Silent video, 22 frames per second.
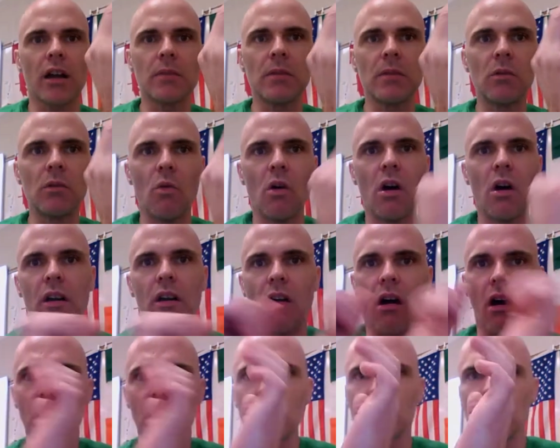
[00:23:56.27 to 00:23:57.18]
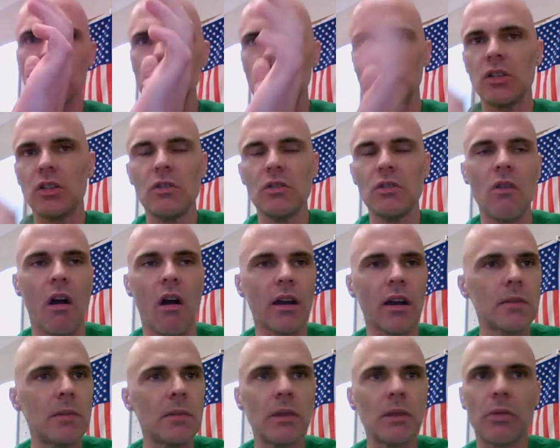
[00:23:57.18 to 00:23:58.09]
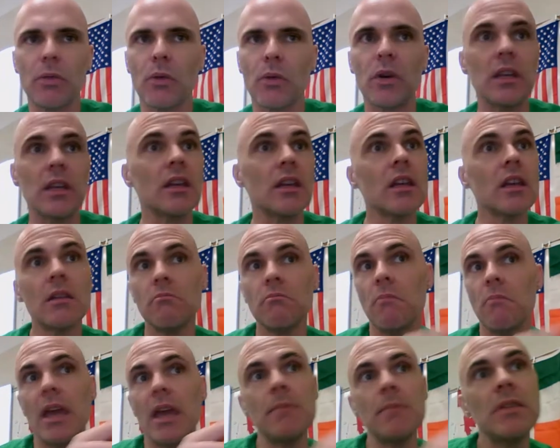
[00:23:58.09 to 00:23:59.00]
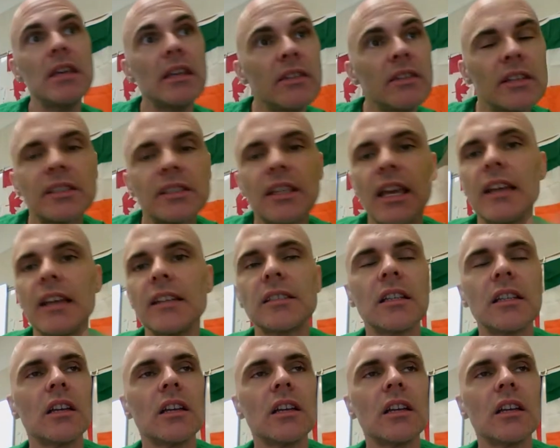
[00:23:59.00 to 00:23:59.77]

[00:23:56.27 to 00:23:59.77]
argument 1, argument 2, argument 3. Maybe in this